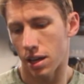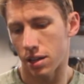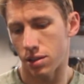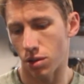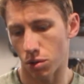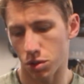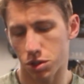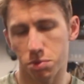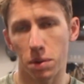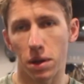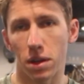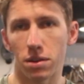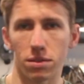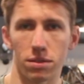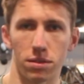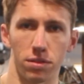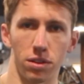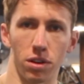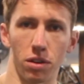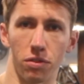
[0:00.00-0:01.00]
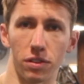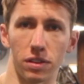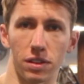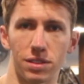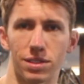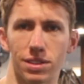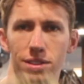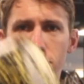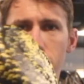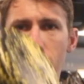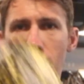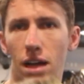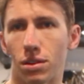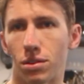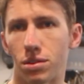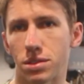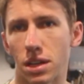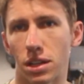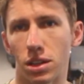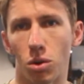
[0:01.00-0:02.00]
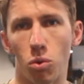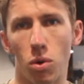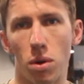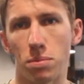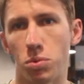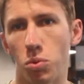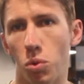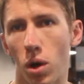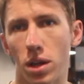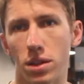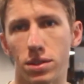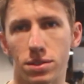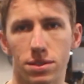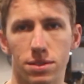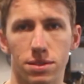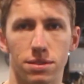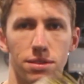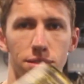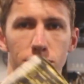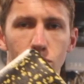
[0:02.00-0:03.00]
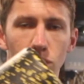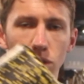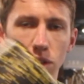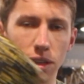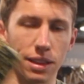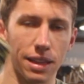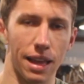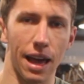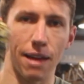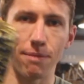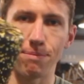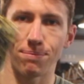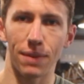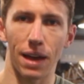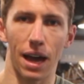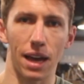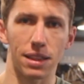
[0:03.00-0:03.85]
Don't spend, you know, $50, $60 on the ribbed ones, shit like that.